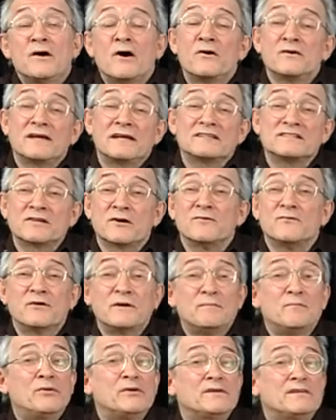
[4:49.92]
Okay, so if
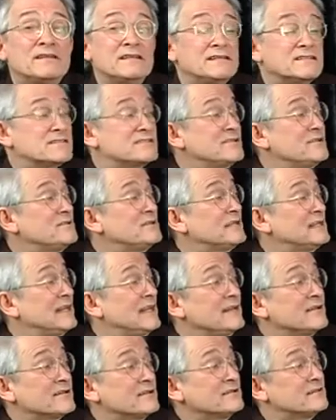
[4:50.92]
we put these 2
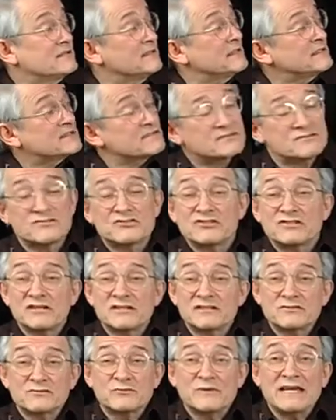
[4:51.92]
together, let's
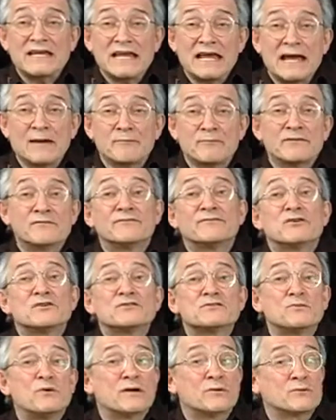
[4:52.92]
just recap. The
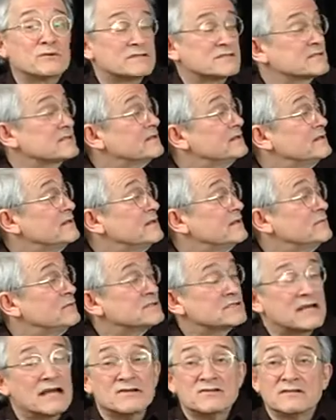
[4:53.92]
first one was
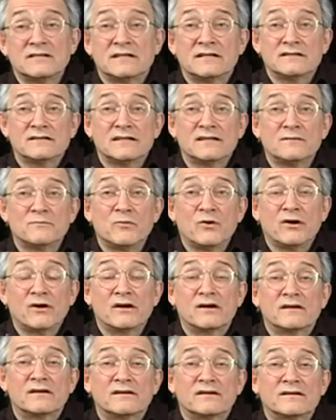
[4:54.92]
actually a little
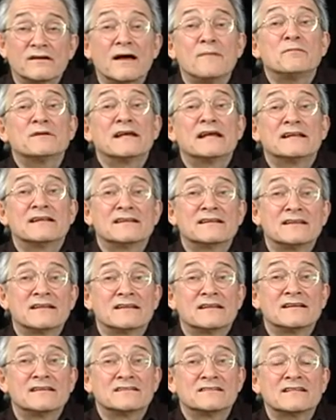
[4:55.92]
more complicated
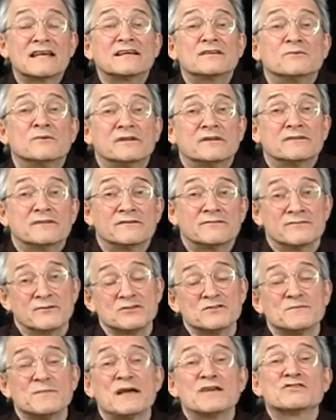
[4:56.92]
than the second one. The
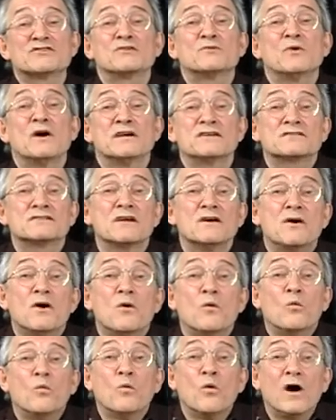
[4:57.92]
first measure was
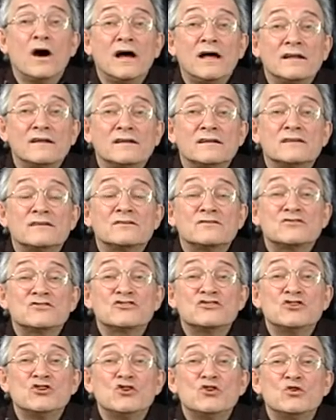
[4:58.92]
1,
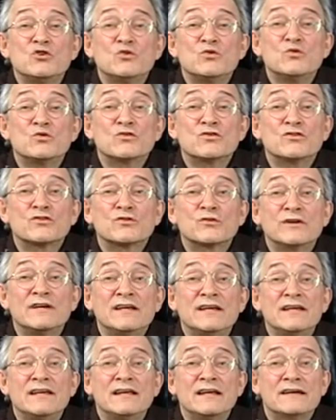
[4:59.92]
2, 3,
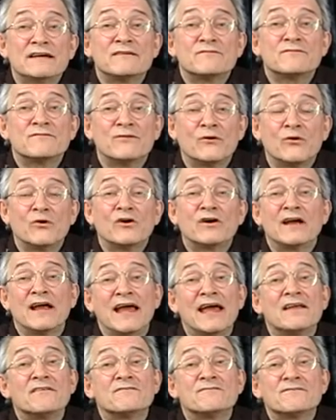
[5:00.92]
4,
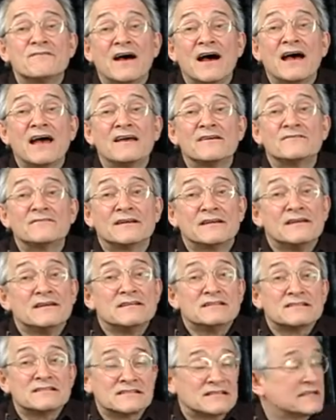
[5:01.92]
and
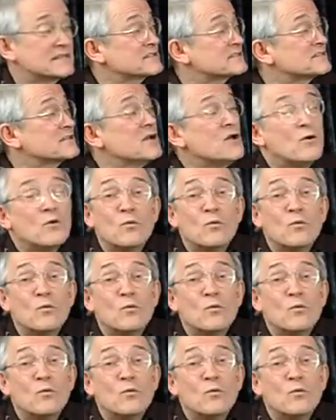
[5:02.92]
5, 6.